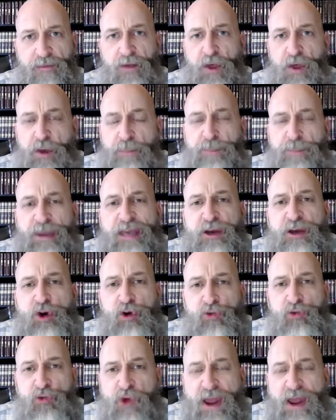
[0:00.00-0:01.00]
be
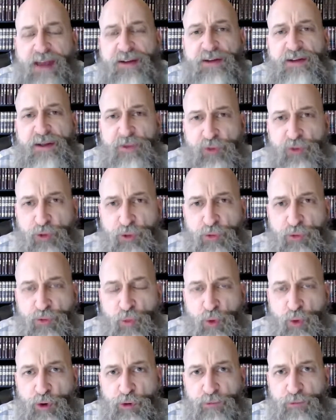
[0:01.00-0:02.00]
corrected through the Word
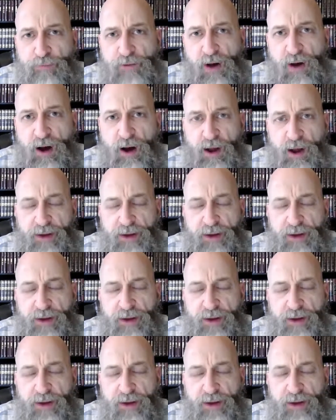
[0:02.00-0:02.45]
of God